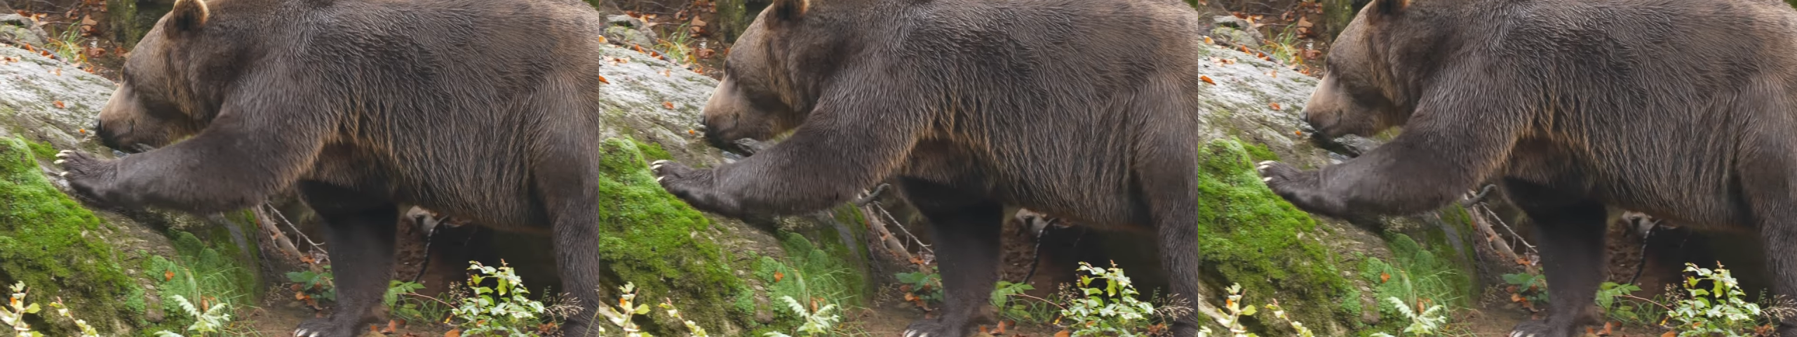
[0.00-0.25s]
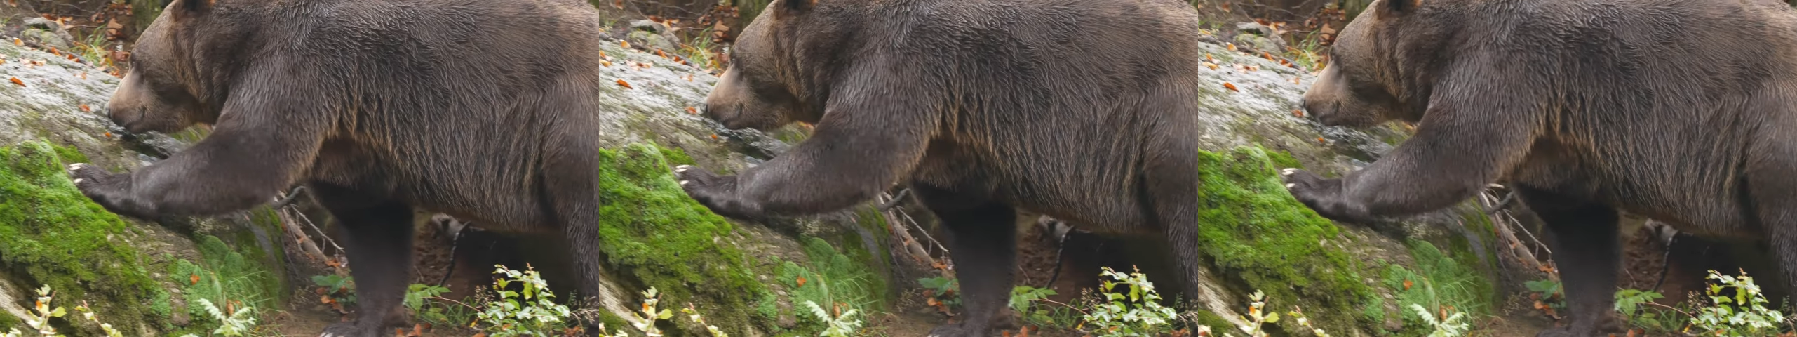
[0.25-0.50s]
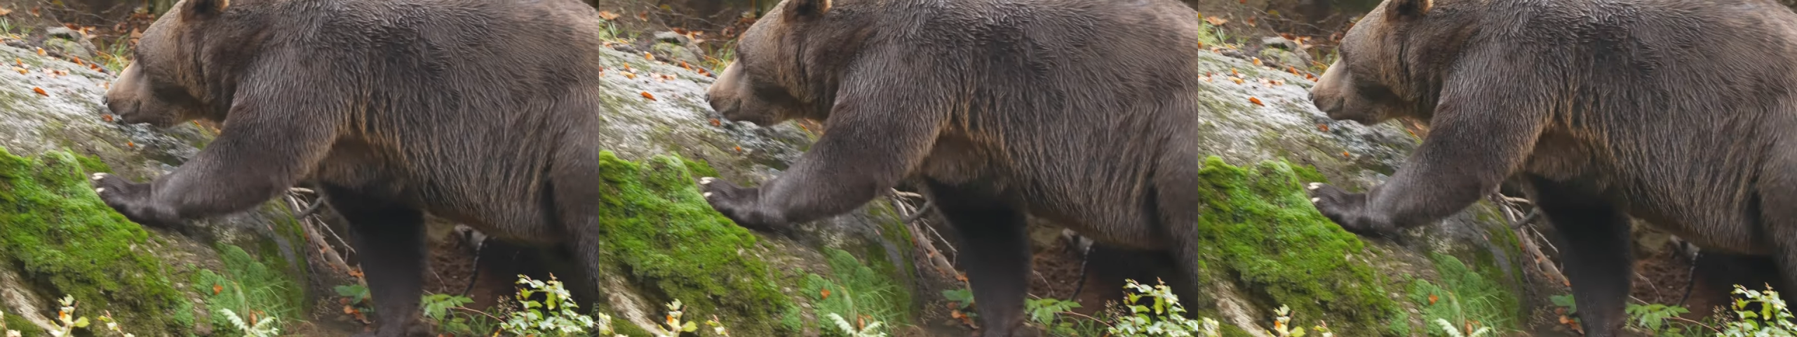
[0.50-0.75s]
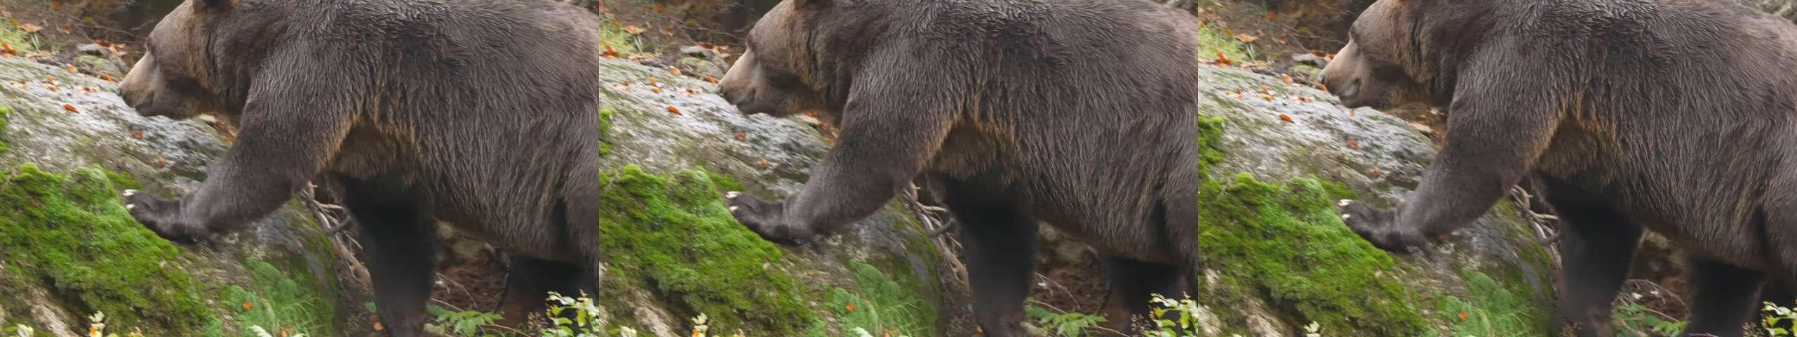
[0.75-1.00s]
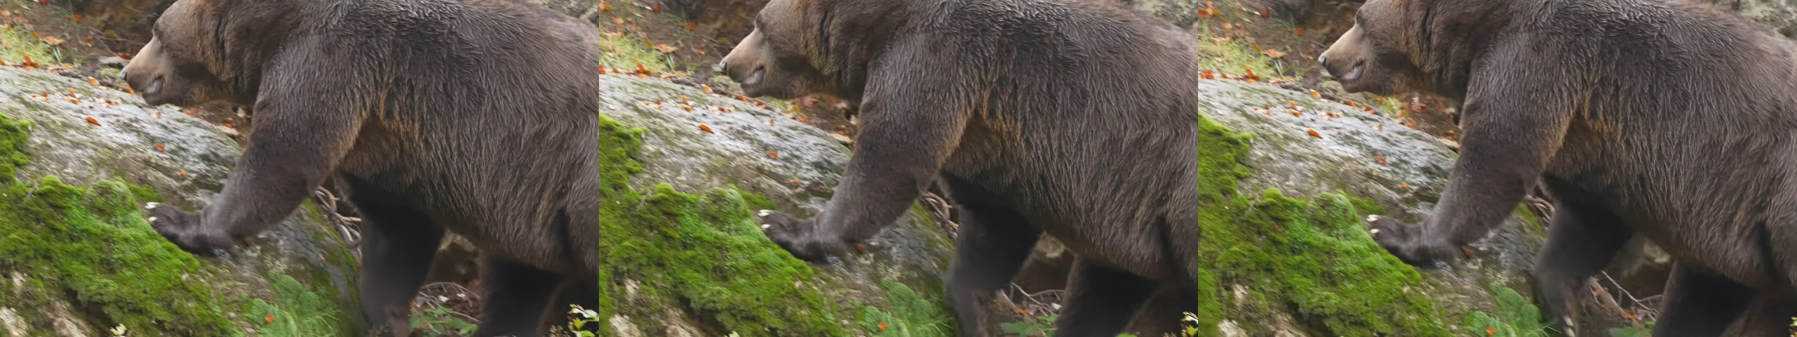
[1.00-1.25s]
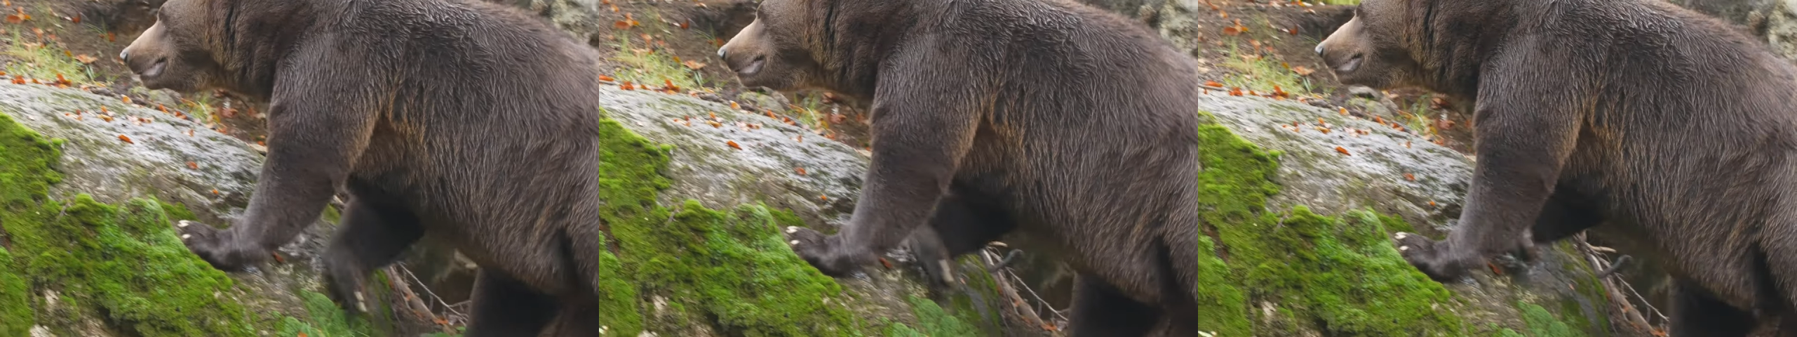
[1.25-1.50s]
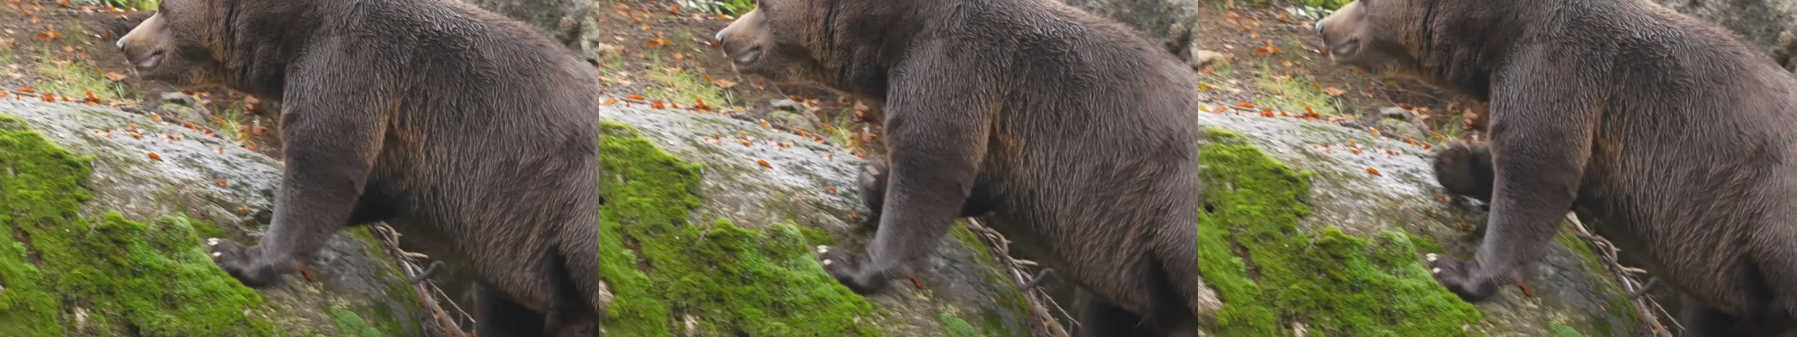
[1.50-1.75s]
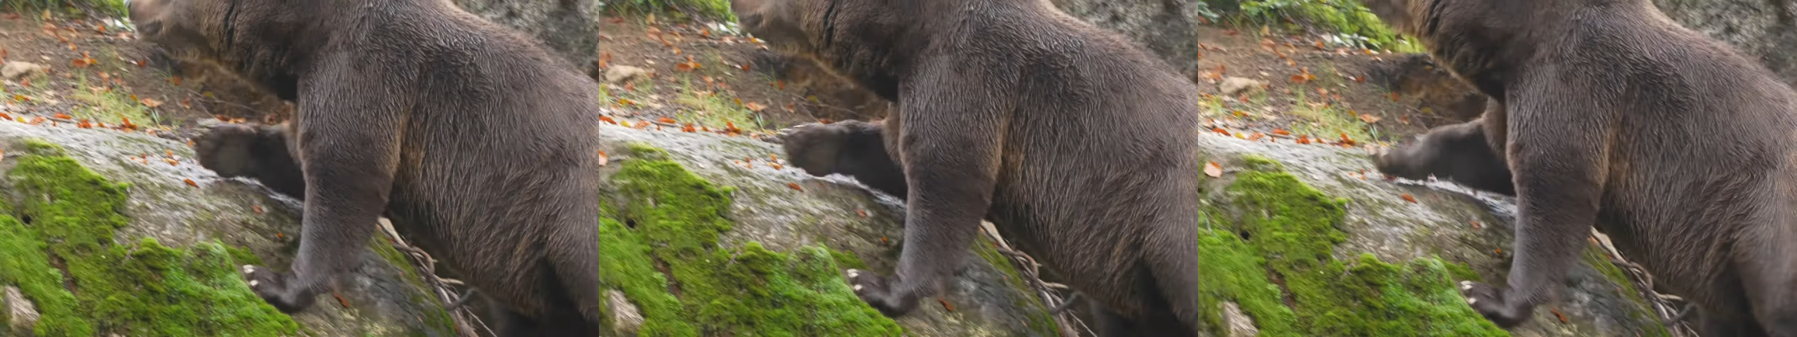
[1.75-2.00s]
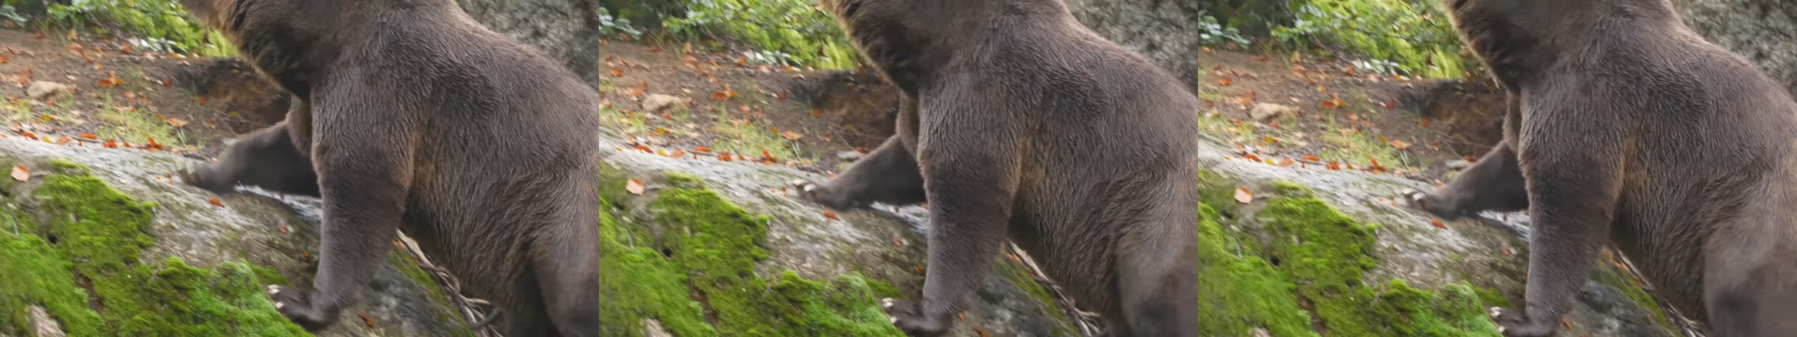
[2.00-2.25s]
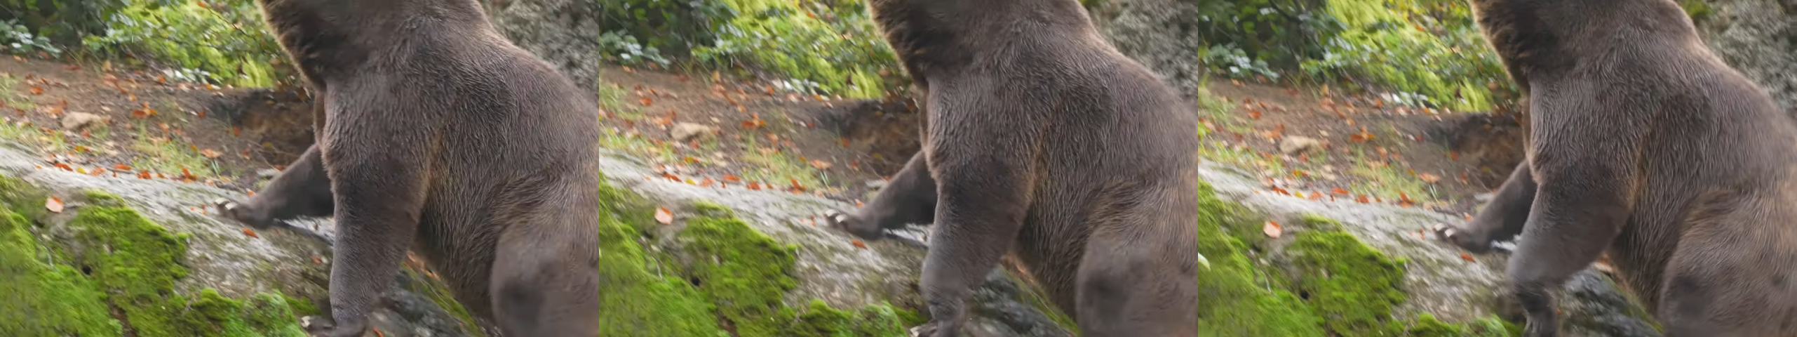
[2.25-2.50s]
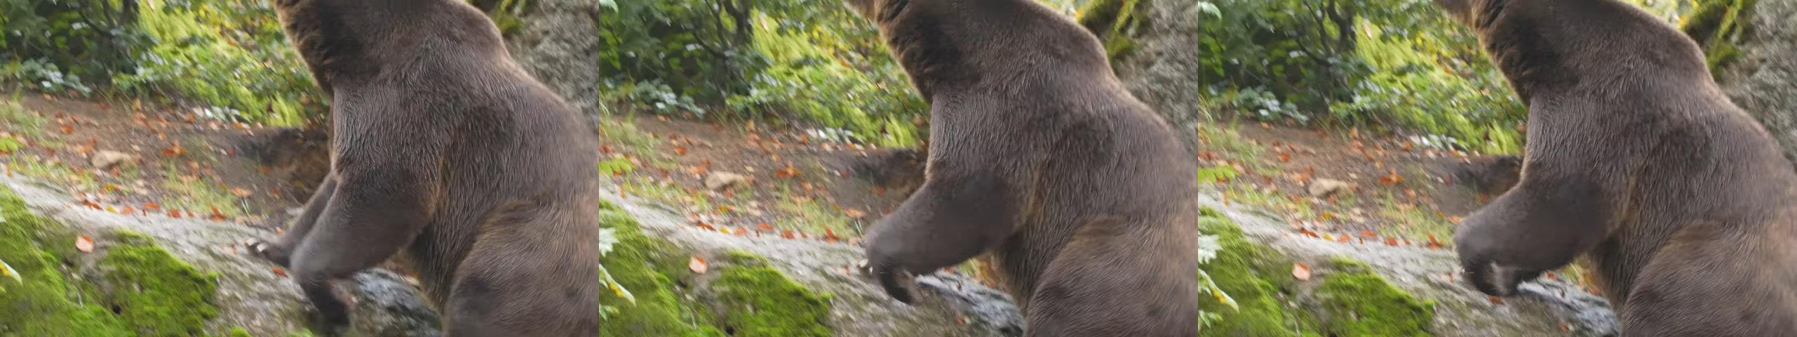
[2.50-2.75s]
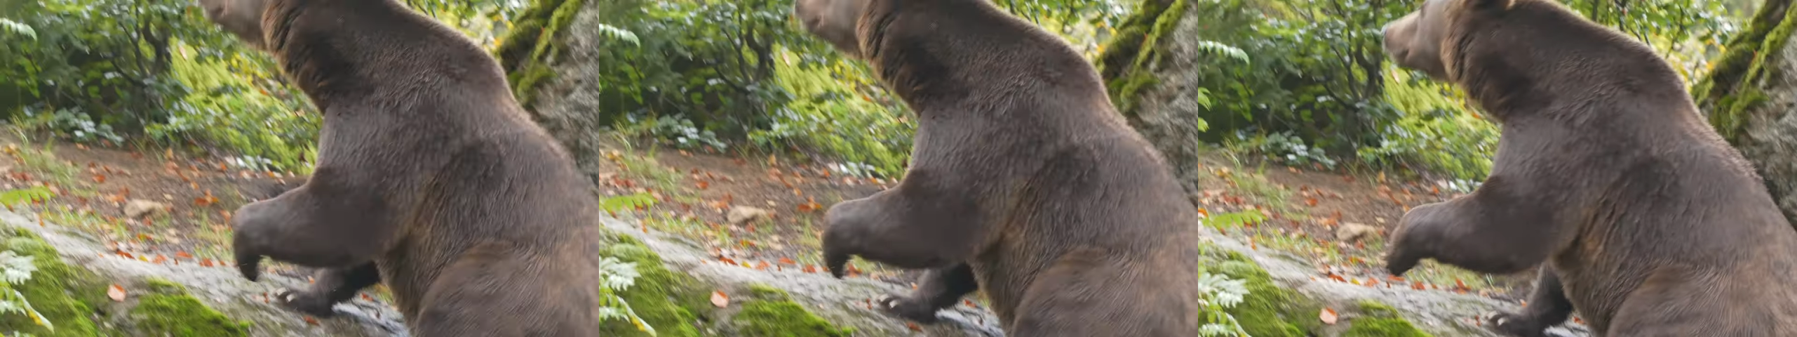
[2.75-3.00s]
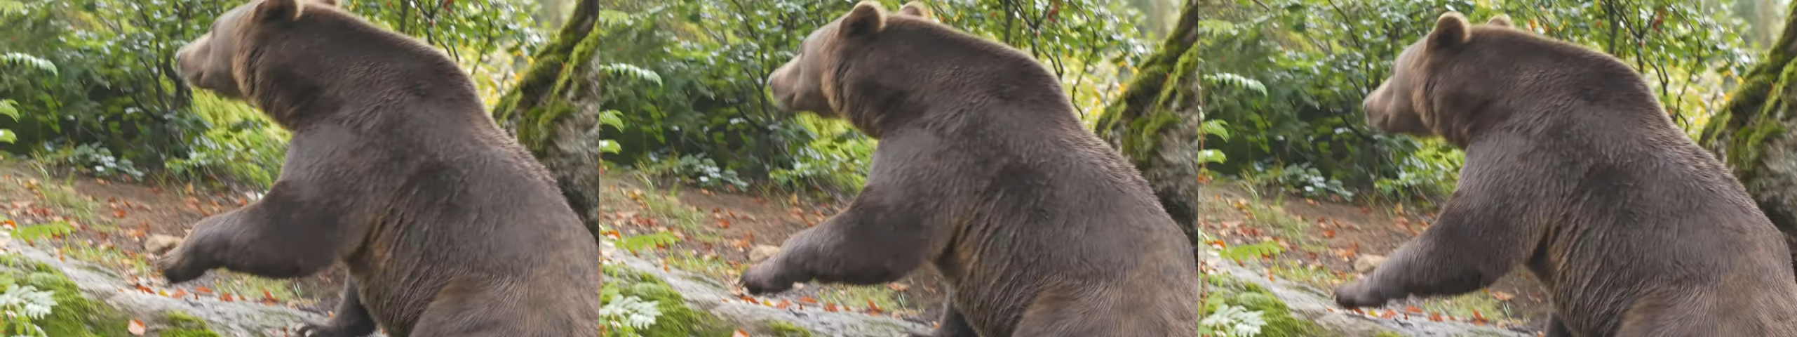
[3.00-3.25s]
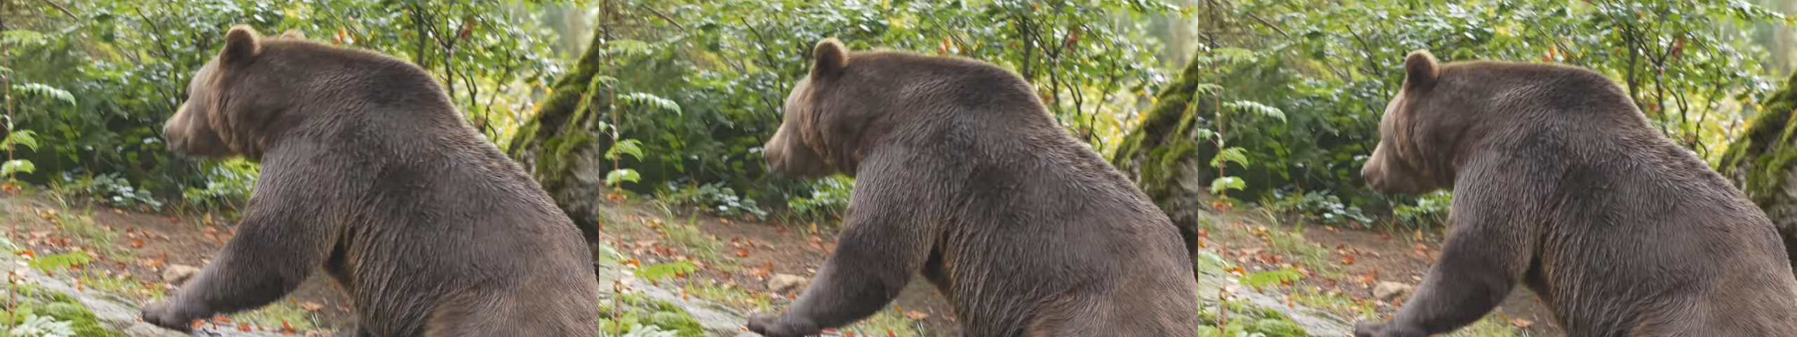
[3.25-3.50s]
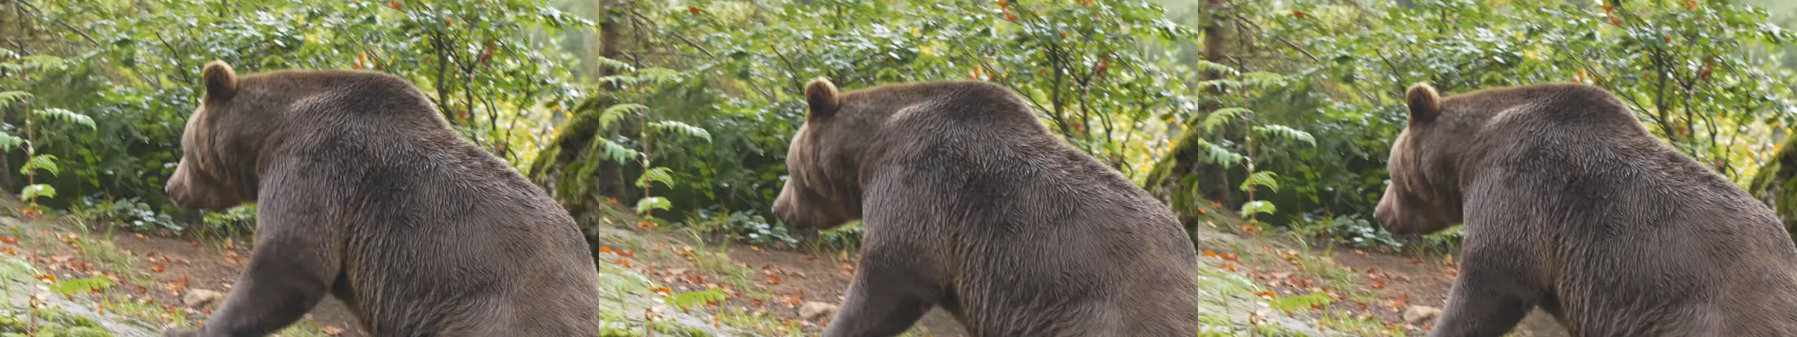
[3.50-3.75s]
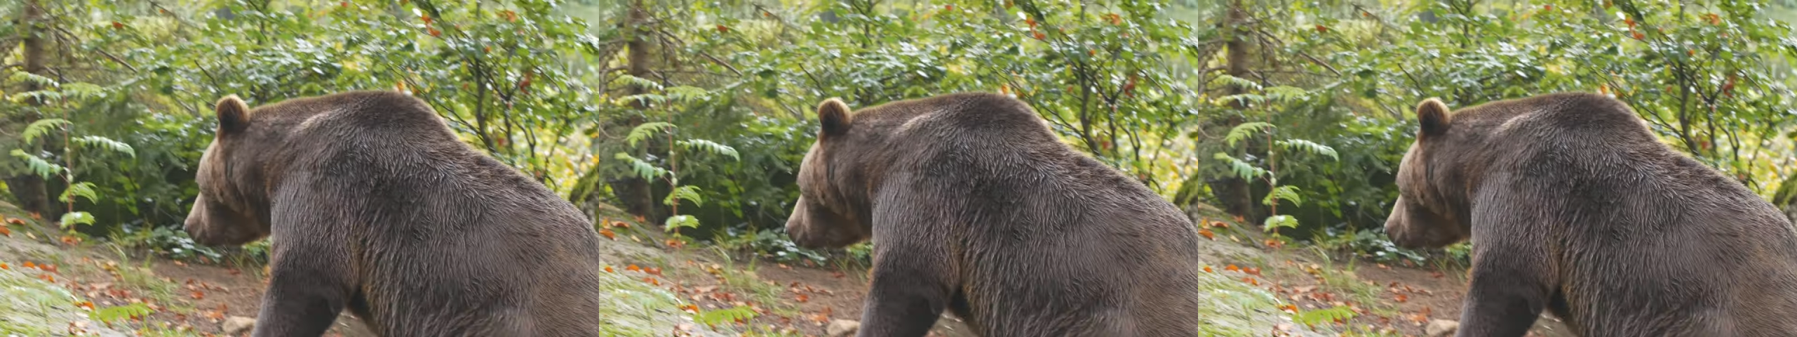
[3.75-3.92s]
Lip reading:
(no speaker visible)